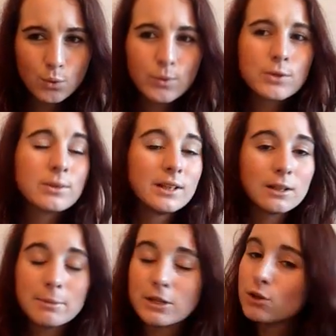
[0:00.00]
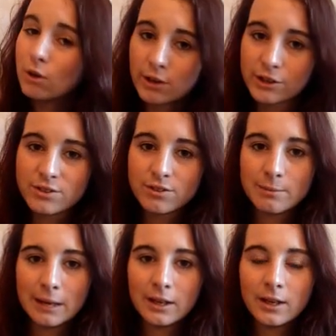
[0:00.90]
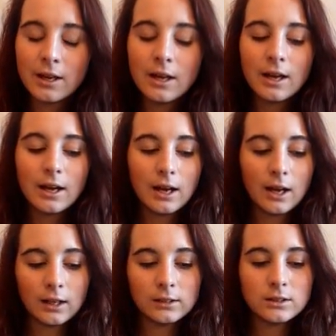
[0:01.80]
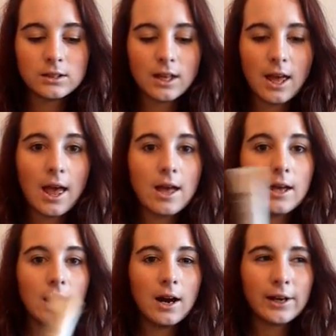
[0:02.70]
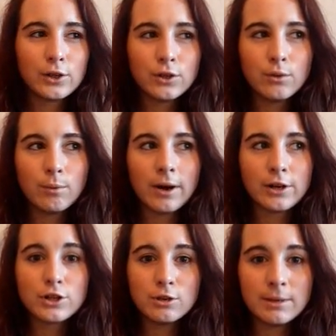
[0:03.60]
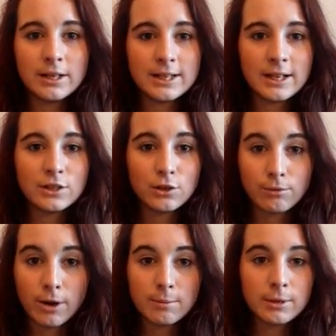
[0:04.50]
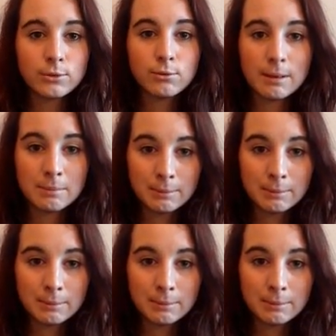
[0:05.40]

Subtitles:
which was a little bit too orange for me, and I couldn't wear it too many days in a row because it would make